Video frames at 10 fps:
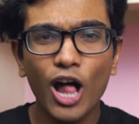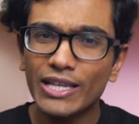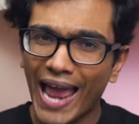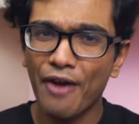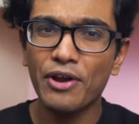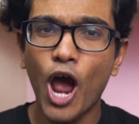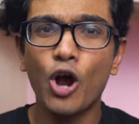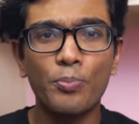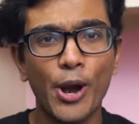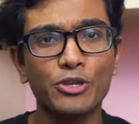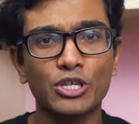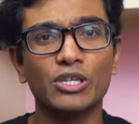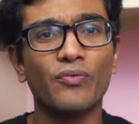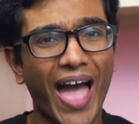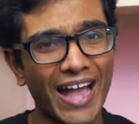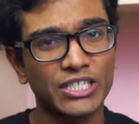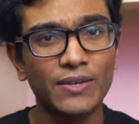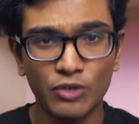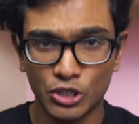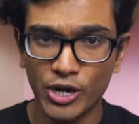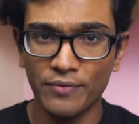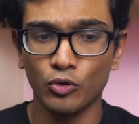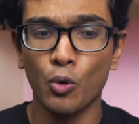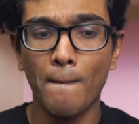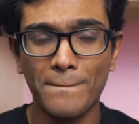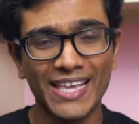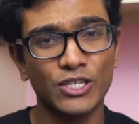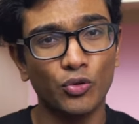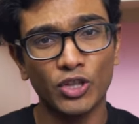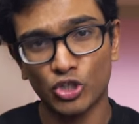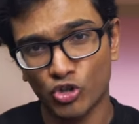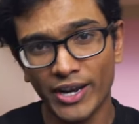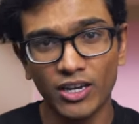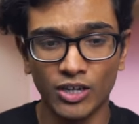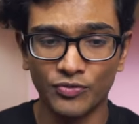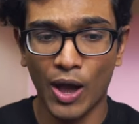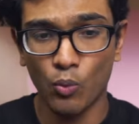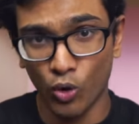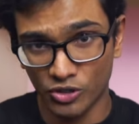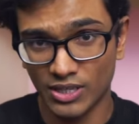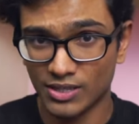I'll carry out a process of active retrieval based on the trigger that was the